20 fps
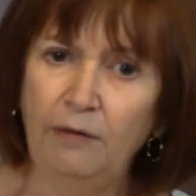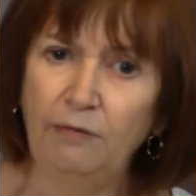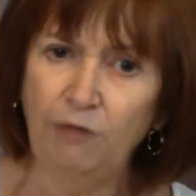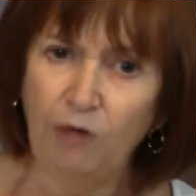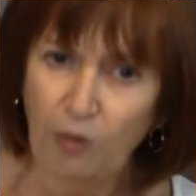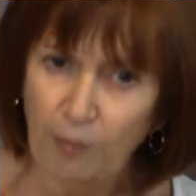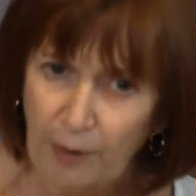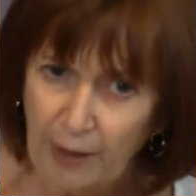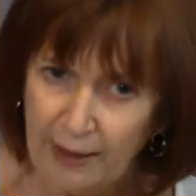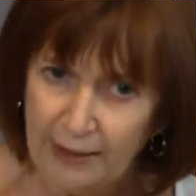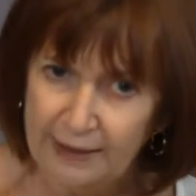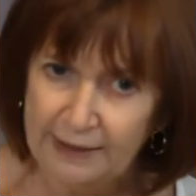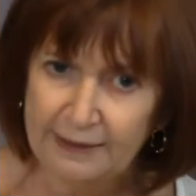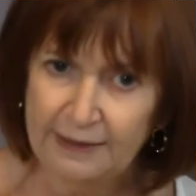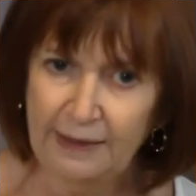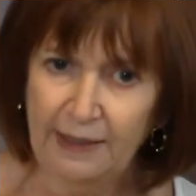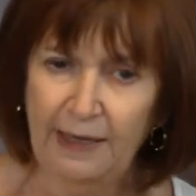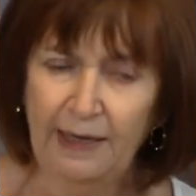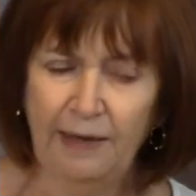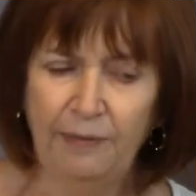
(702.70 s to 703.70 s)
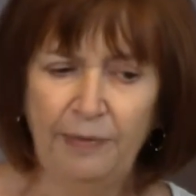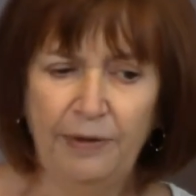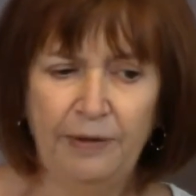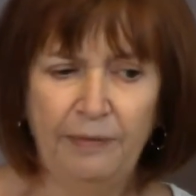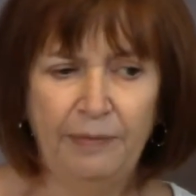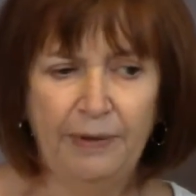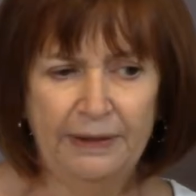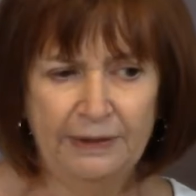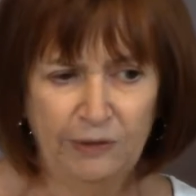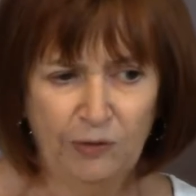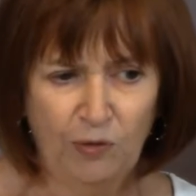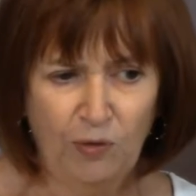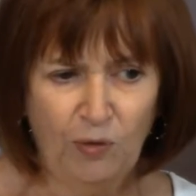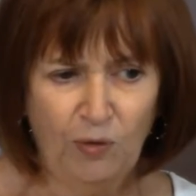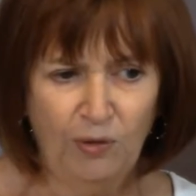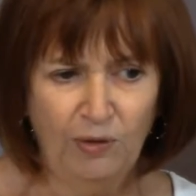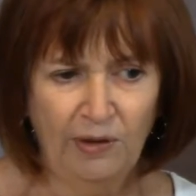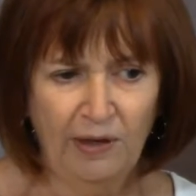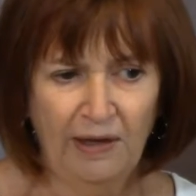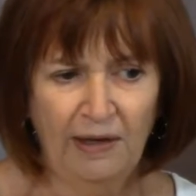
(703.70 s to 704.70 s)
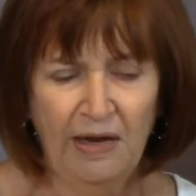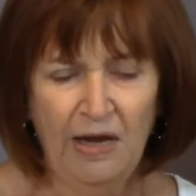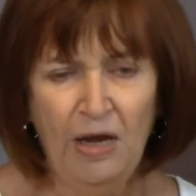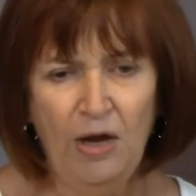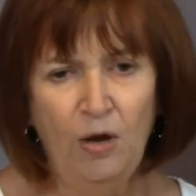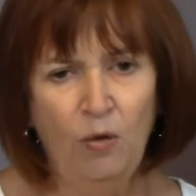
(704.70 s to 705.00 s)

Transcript: robotics lab in Pensacola,